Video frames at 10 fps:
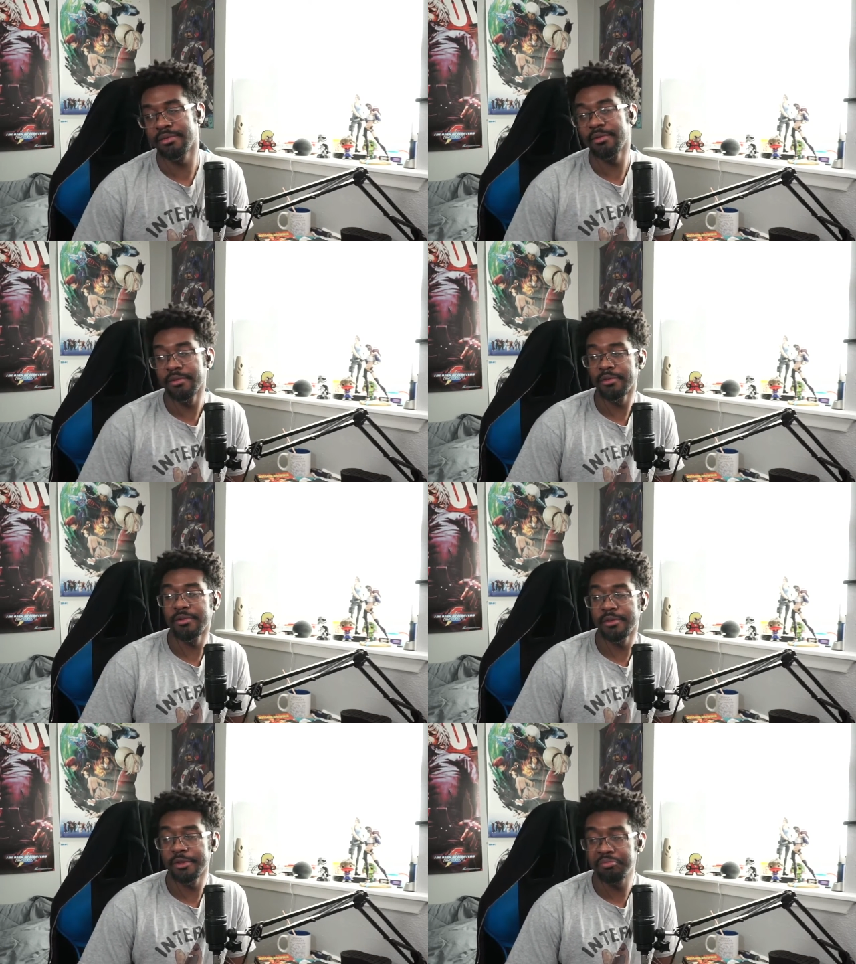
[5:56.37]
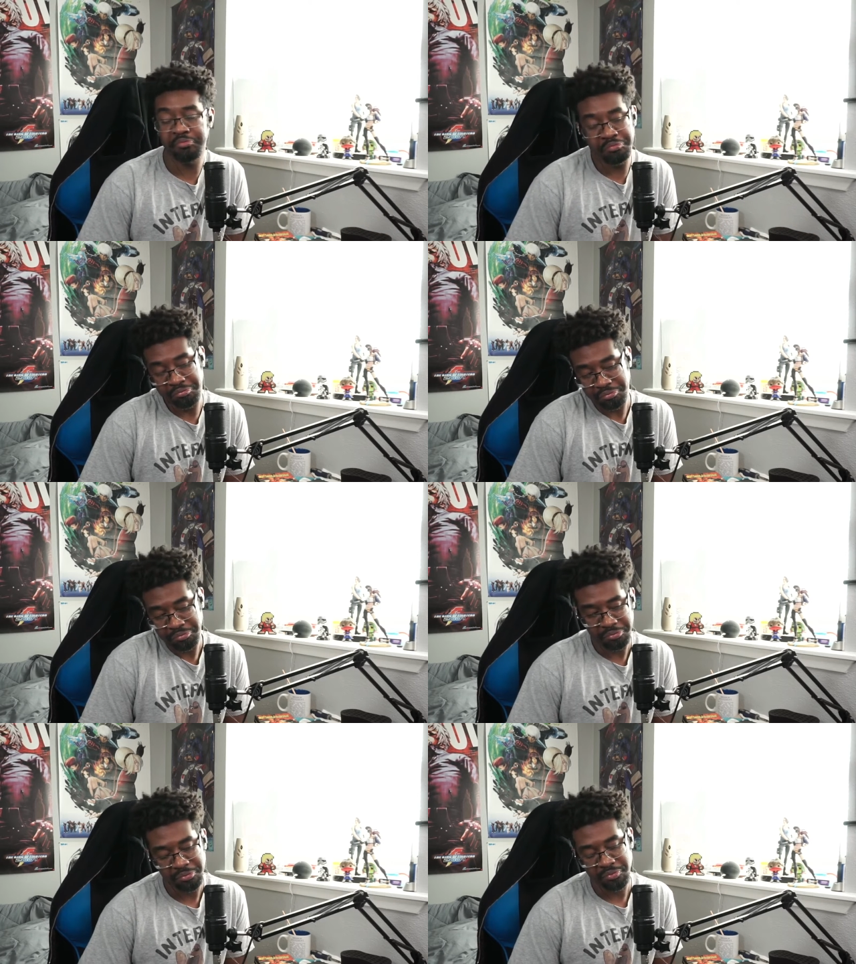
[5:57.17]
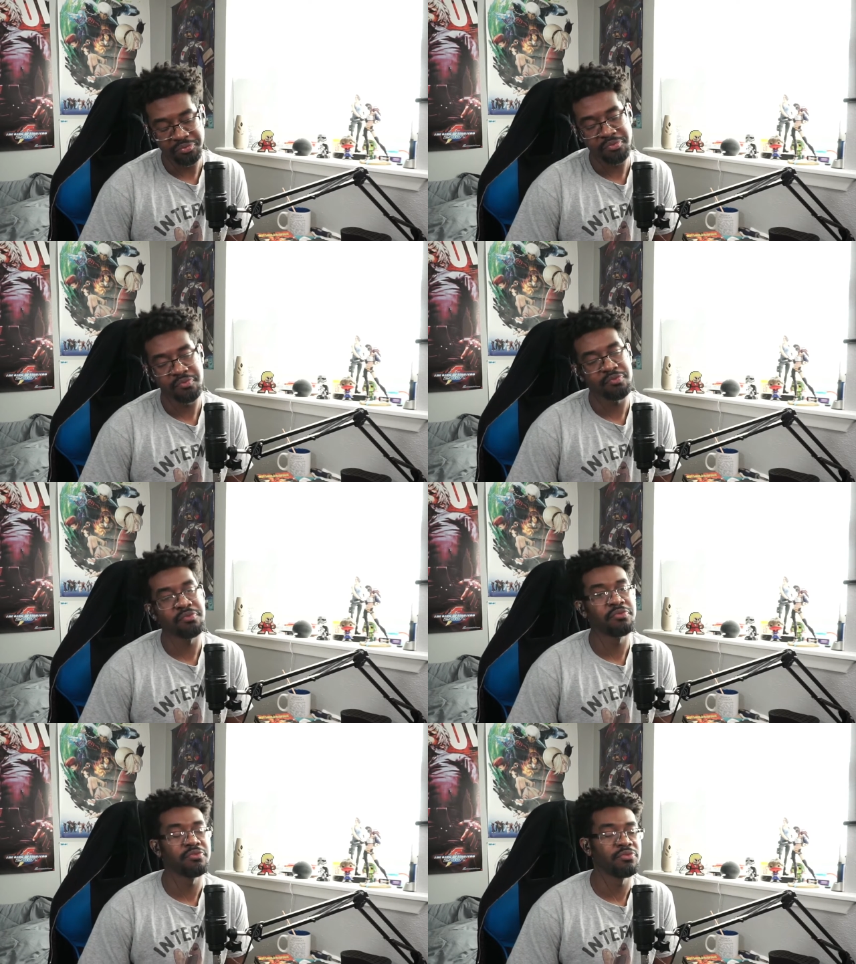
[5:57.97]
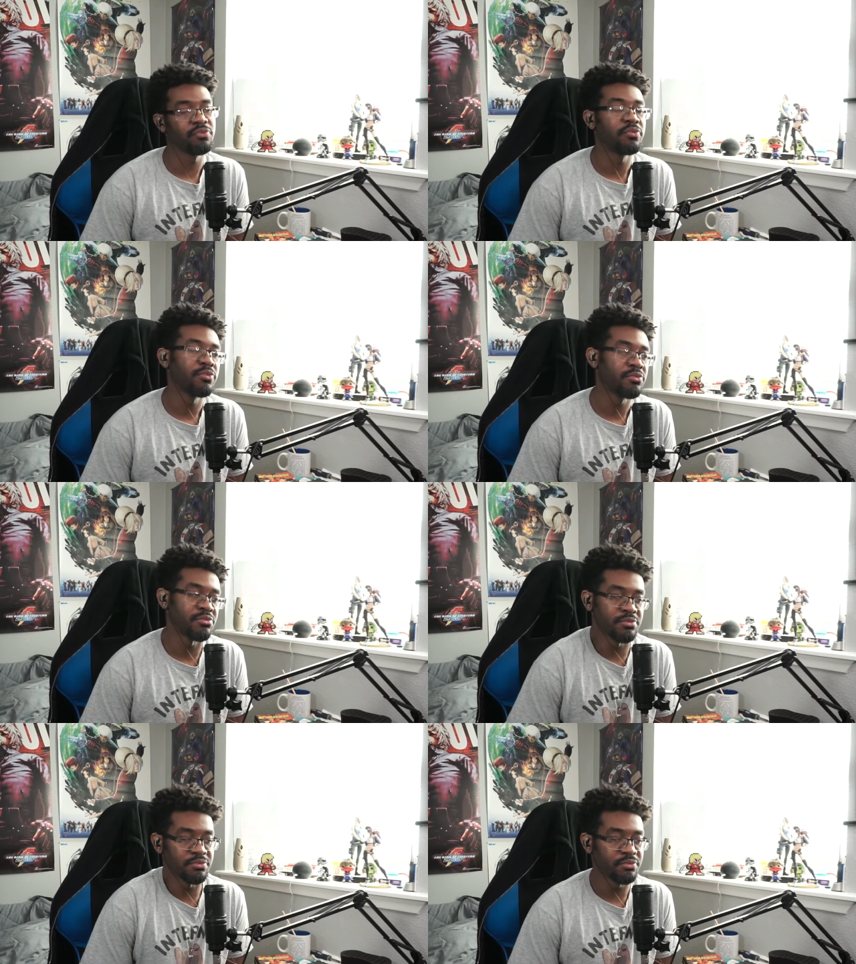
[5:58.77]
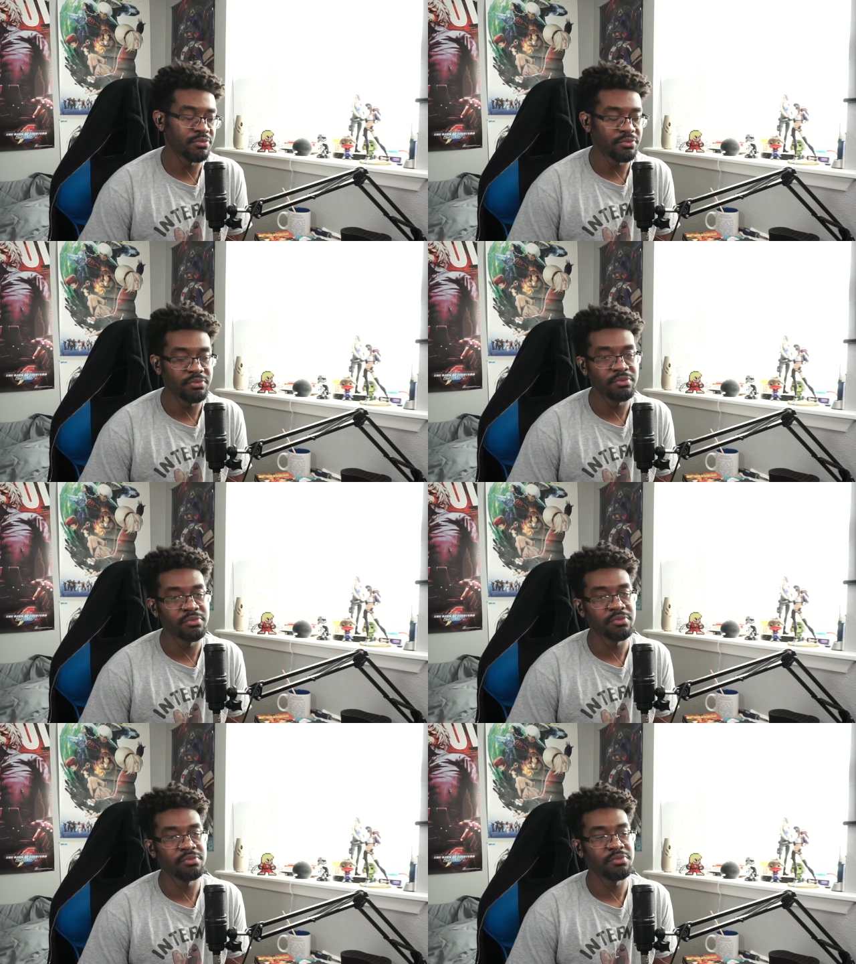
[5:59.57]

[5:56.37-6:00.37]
Nothing is said.